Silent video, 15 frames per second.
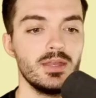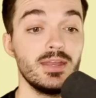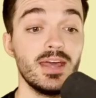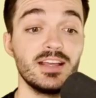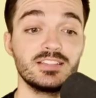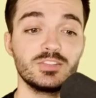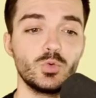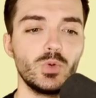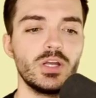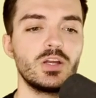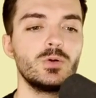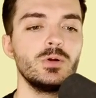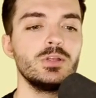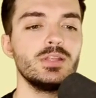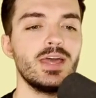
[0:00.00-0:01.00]
Next, we are
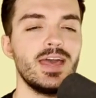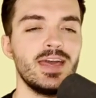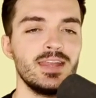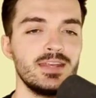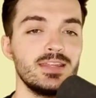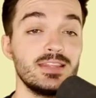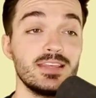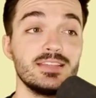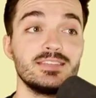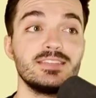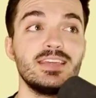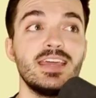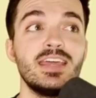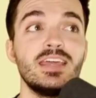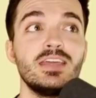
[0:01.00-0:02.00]
going to end this
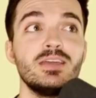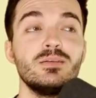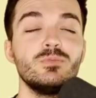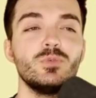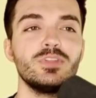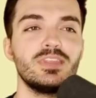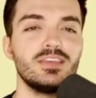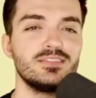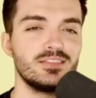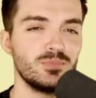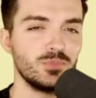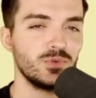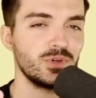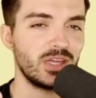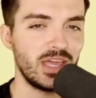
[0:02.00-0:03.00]
game with a
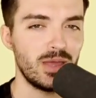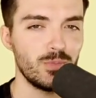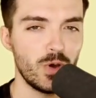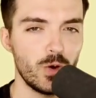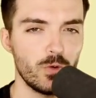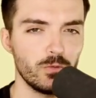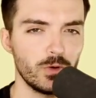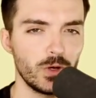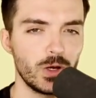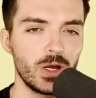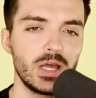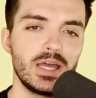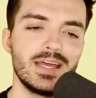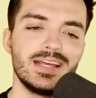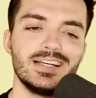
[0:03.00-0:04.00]
simple game over.
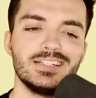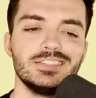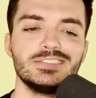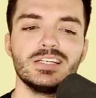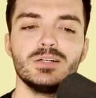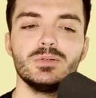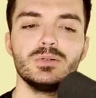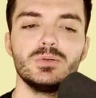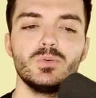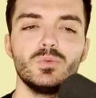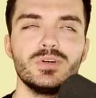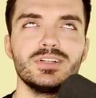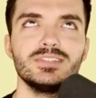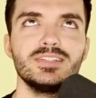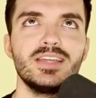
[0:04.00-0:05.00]
So
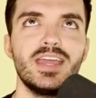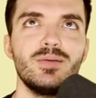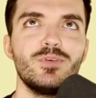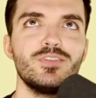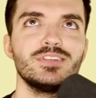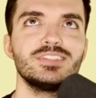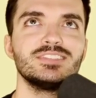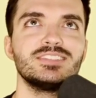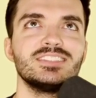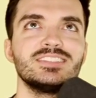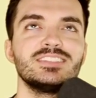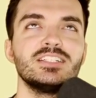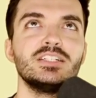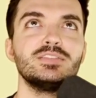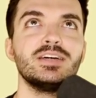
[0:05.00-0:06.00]
what does a game over consist
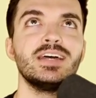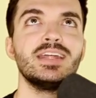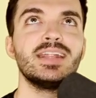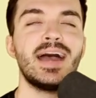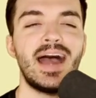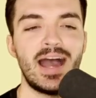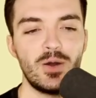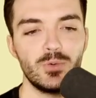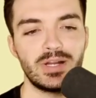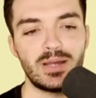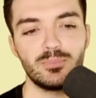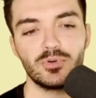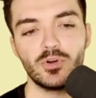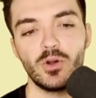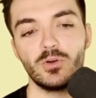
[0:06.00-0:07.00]
of and how would I
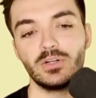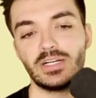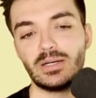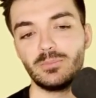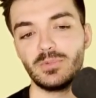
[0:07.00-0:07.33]
program